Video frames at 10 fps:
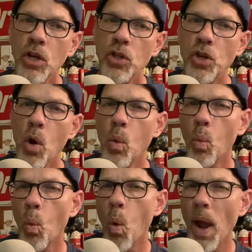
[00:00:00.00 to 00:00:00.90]

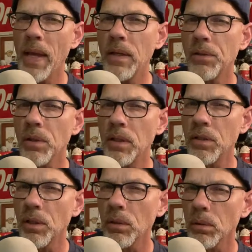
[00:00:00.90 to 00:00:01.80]
Don't wait
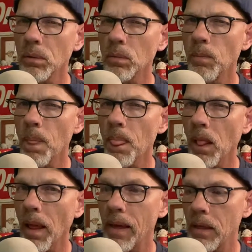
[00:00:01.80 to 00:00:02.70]
until
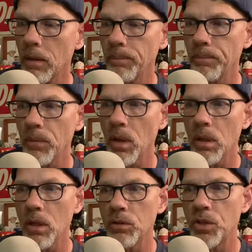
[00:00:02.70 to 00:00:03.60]
like
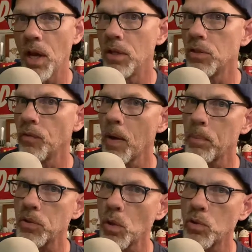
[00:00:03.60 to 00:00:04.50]
tons of
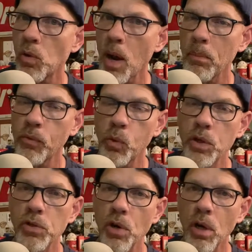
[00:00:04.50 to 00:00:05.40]
episodes are out before
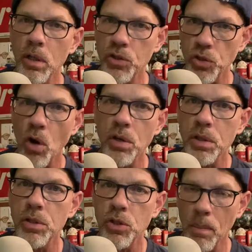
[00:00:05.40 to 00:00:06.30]
you start.
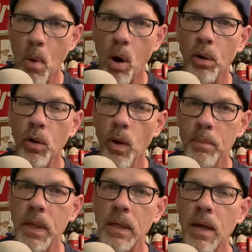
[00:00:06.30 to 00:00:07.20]
Start tomorrow. I
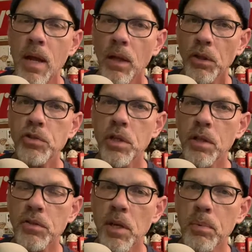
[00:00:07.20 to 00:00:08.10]
mean, listen to
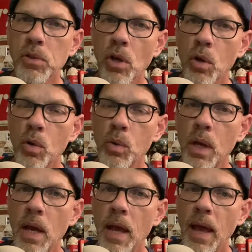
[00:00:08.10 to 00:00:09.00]
this episode
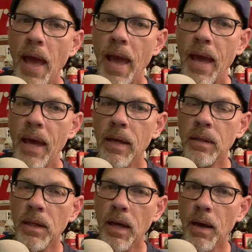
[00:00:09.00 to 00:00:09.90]

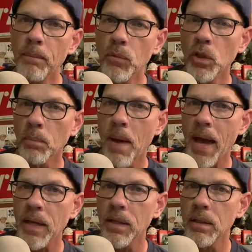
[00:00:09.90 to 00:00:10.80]
and um, look
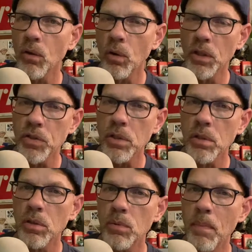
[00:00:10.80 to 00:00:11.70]
back at or
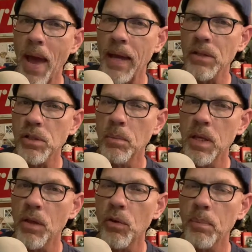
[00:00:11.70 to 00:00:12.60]
listen back at some of
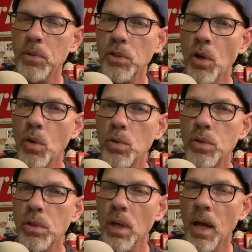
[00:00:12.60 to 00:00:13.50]
the other
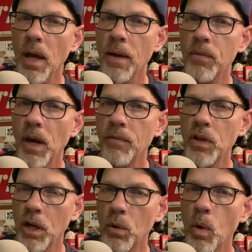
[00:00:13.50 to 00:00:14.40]
episodes uh, that I've
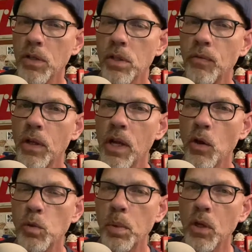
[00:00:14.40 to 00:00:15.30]
done or watch the
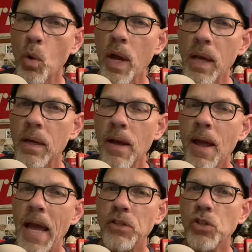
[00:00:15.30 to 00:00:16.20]
videos. But go ahead
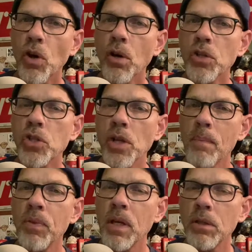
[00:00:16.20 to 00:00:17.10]
and start
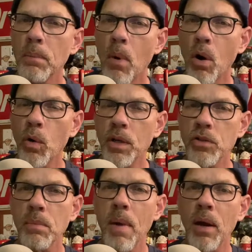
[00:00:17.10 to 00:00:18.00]
something tomorrow. It
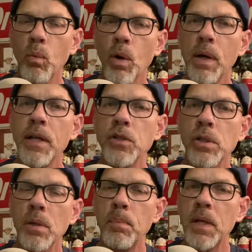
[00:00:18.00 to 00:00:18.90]
doesn't matter what it is
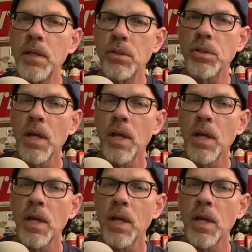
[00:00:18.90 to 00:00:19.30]
because